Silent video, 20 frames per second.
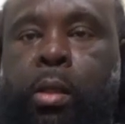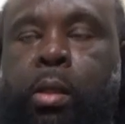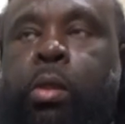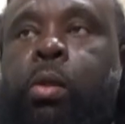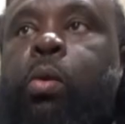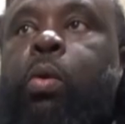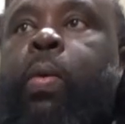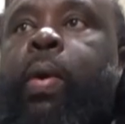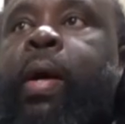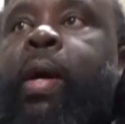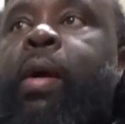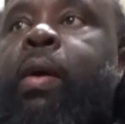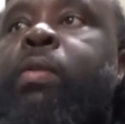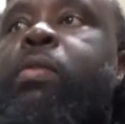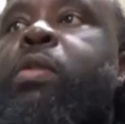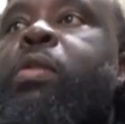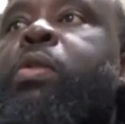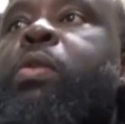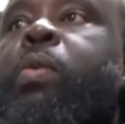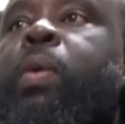Two
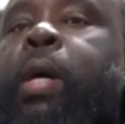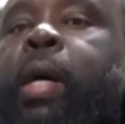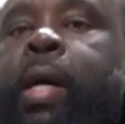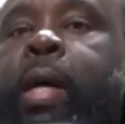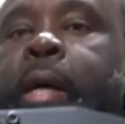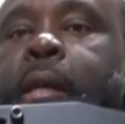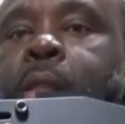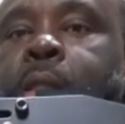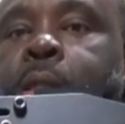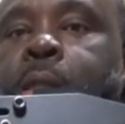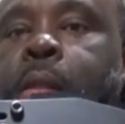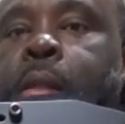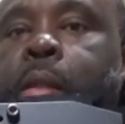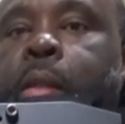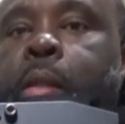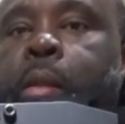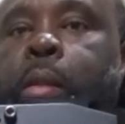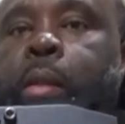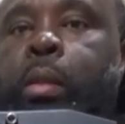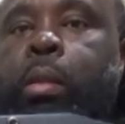grounds and two highs.
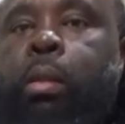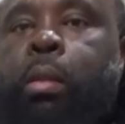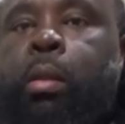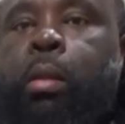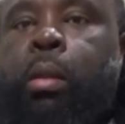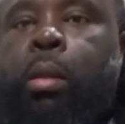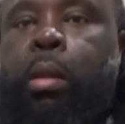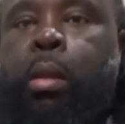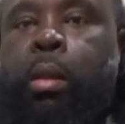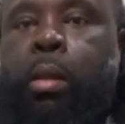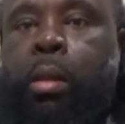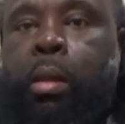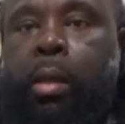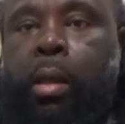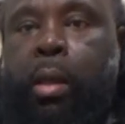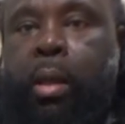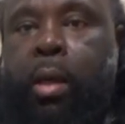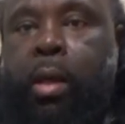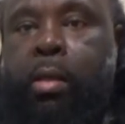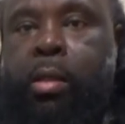
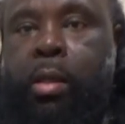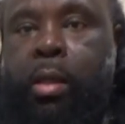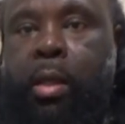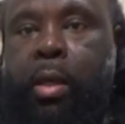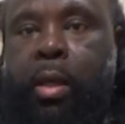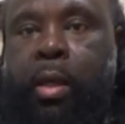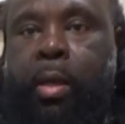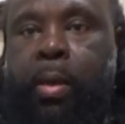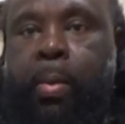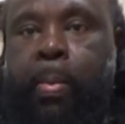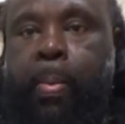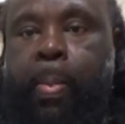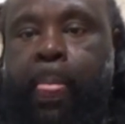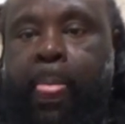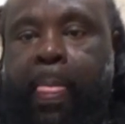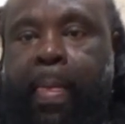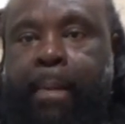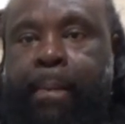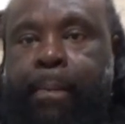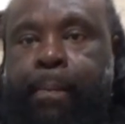Y'all see that?
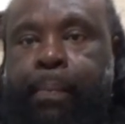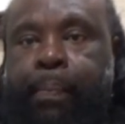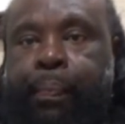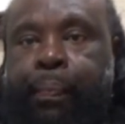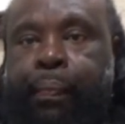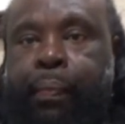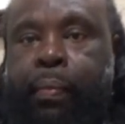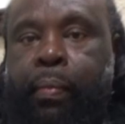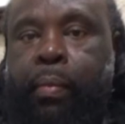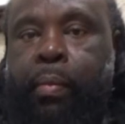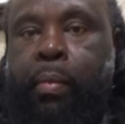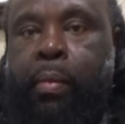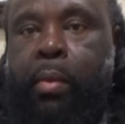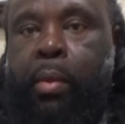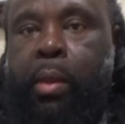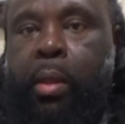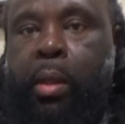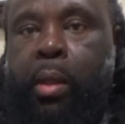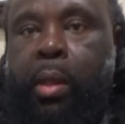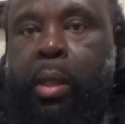
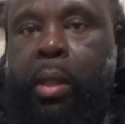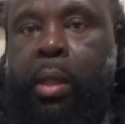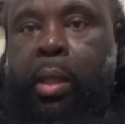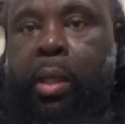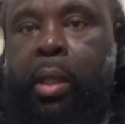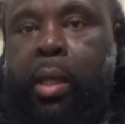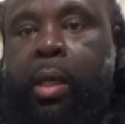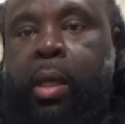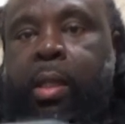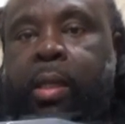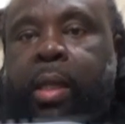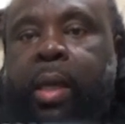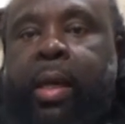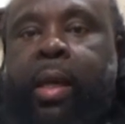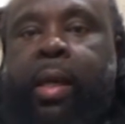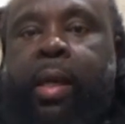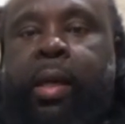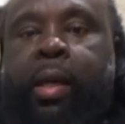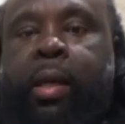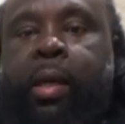And the good
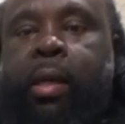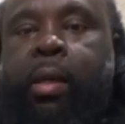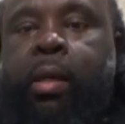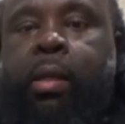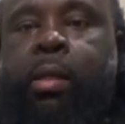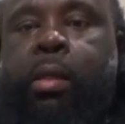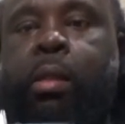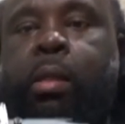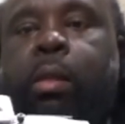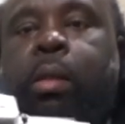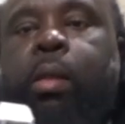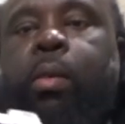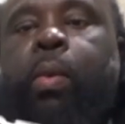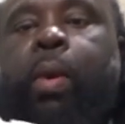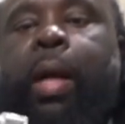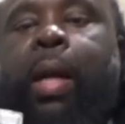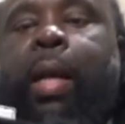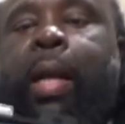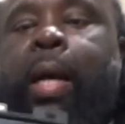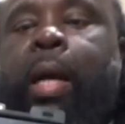thing is,
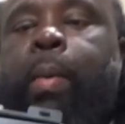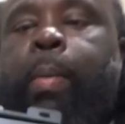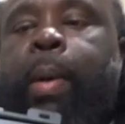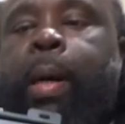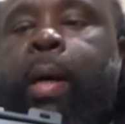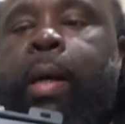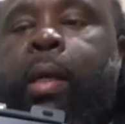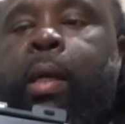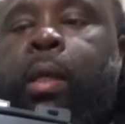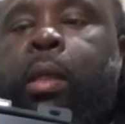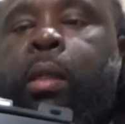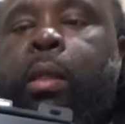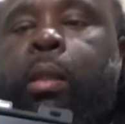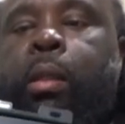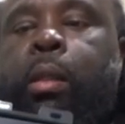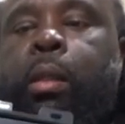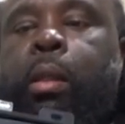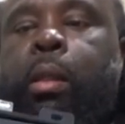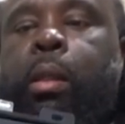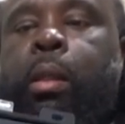what I like about it,
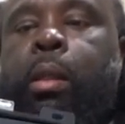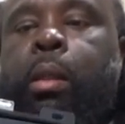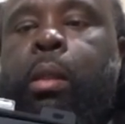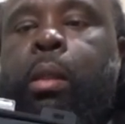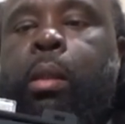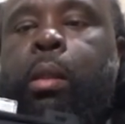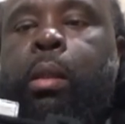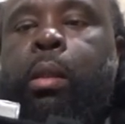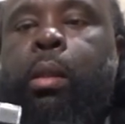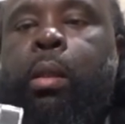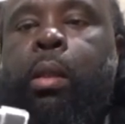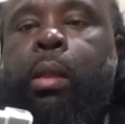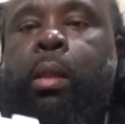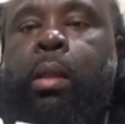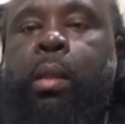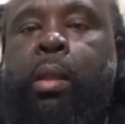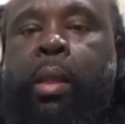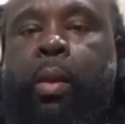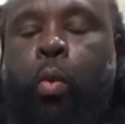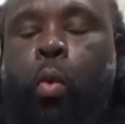
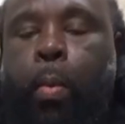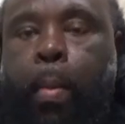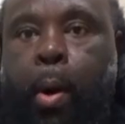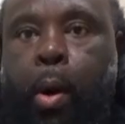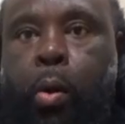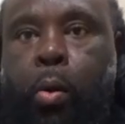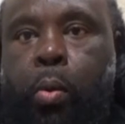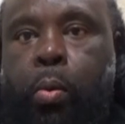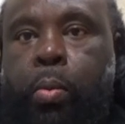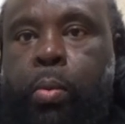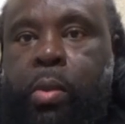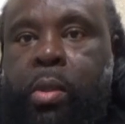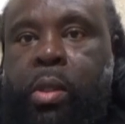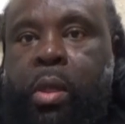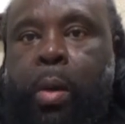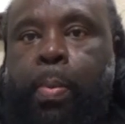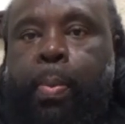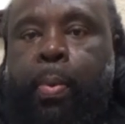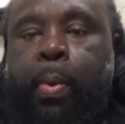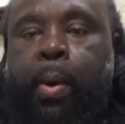the remote
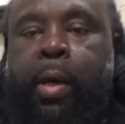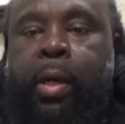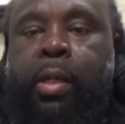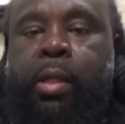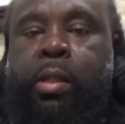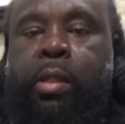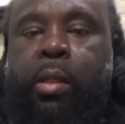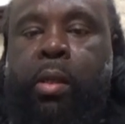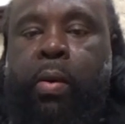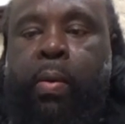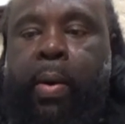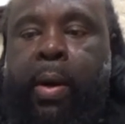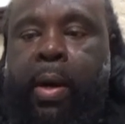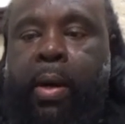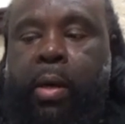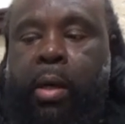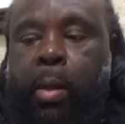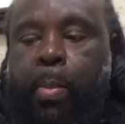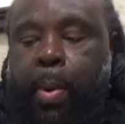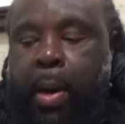separates the
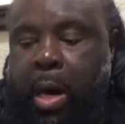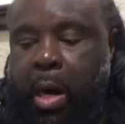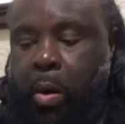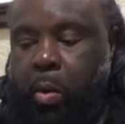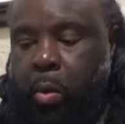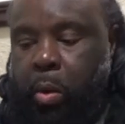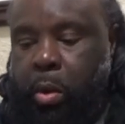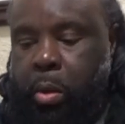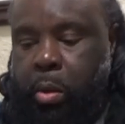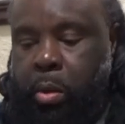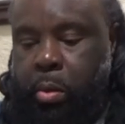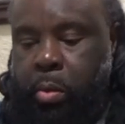ground and power.